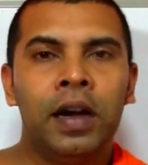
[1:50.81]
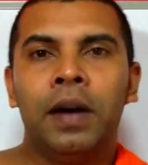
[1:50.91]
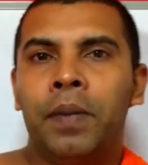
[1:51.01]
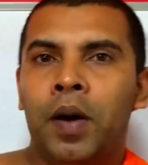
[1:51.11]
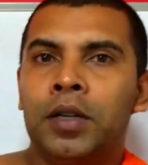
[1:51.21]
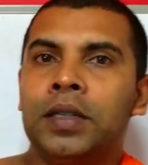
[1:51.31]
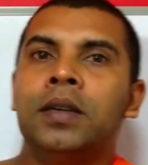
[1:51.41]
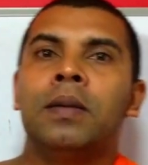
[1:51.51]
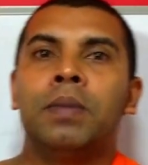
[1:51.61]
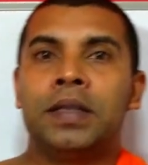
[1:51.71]
about
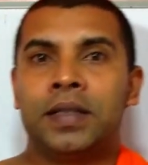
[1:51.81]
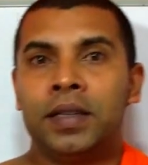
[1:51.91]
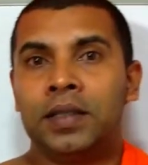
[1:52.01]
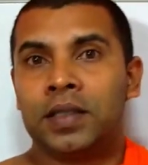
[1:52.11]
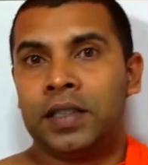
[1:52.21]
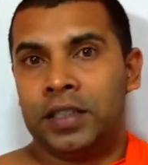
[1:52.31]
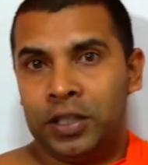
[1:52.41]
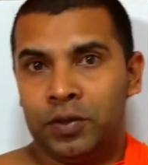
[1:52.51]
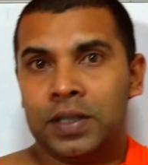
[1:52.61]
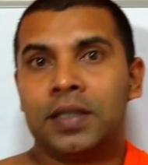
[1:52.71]
present
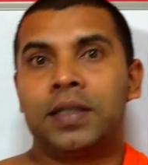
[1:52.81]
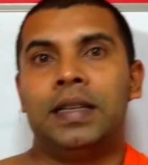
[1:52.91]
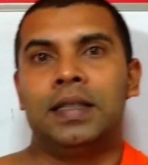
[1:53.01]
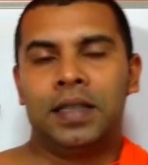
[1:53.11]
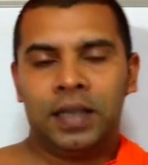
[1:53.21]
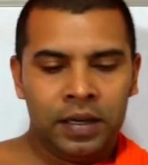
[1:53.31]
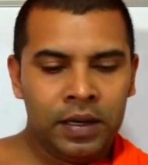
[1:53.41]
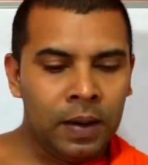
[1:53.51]
continuous tense.